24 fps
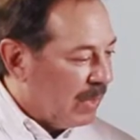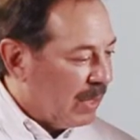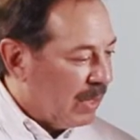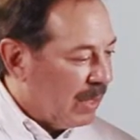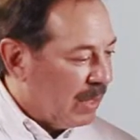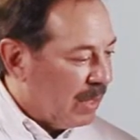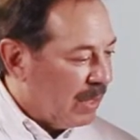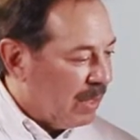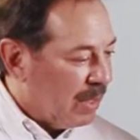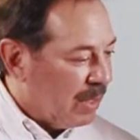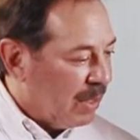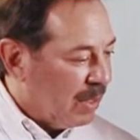
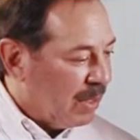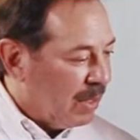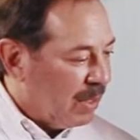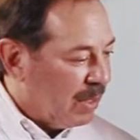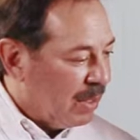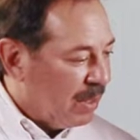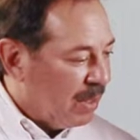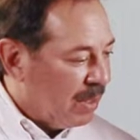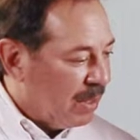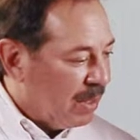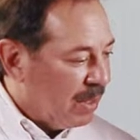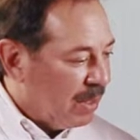
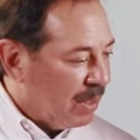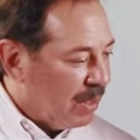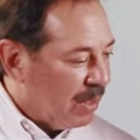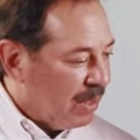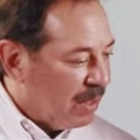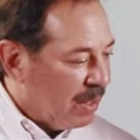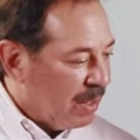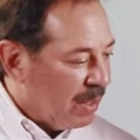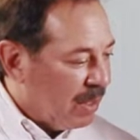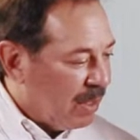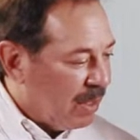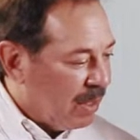
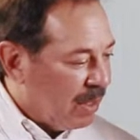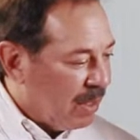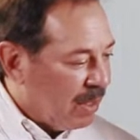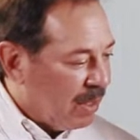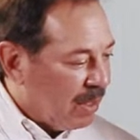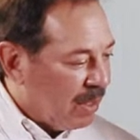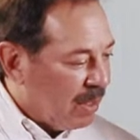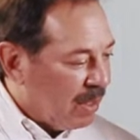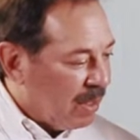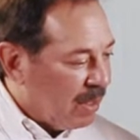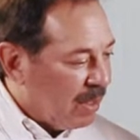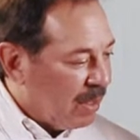
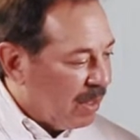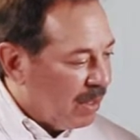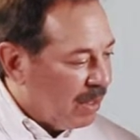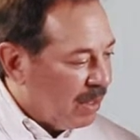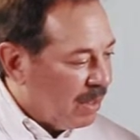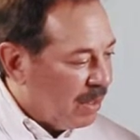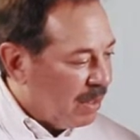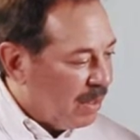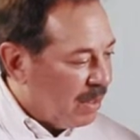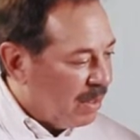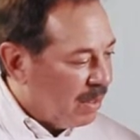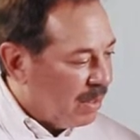
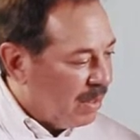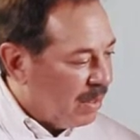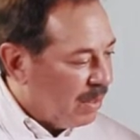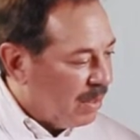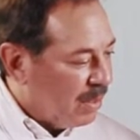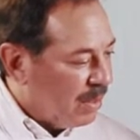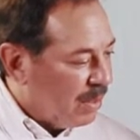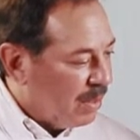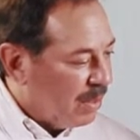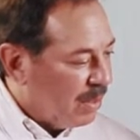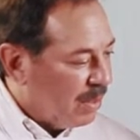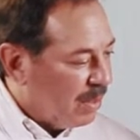
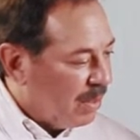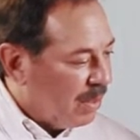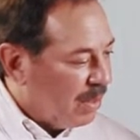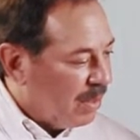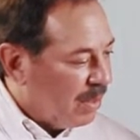[no speech]